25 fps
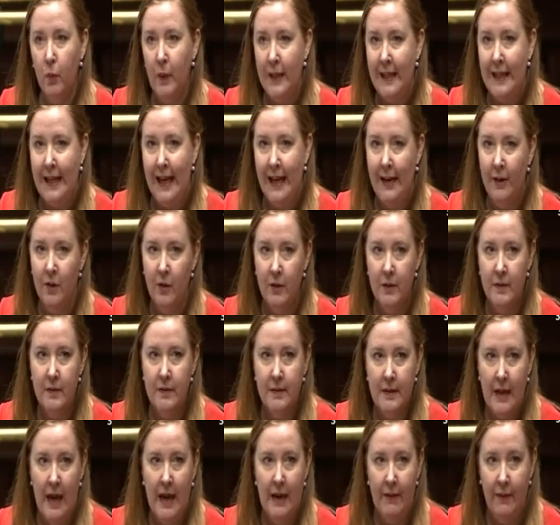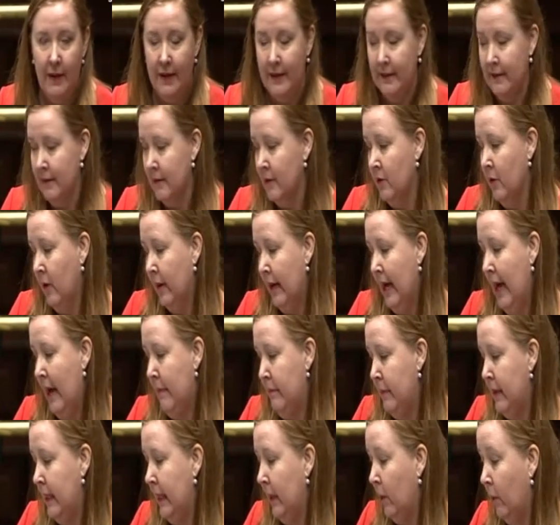we cannot say that it's not
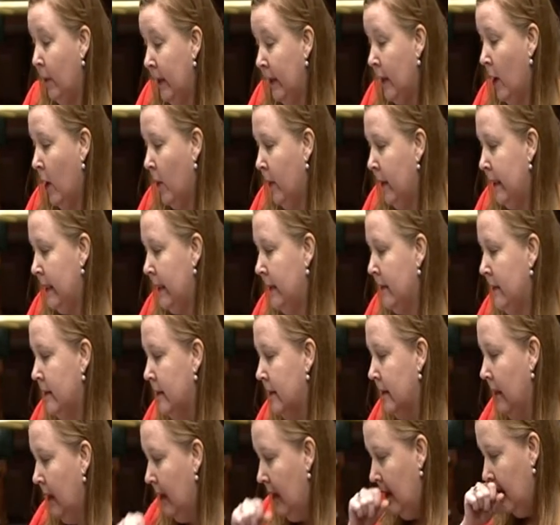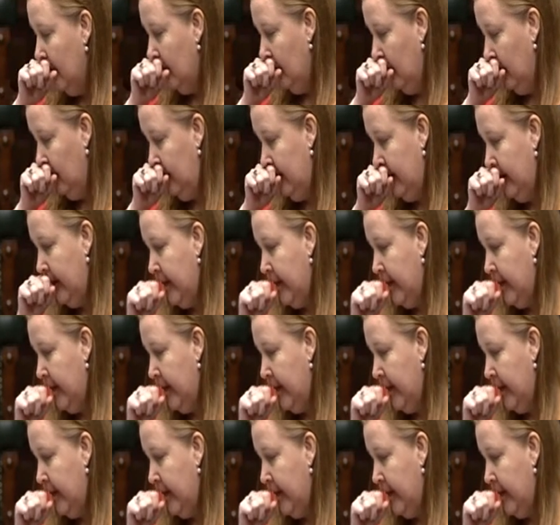happening. We know it is.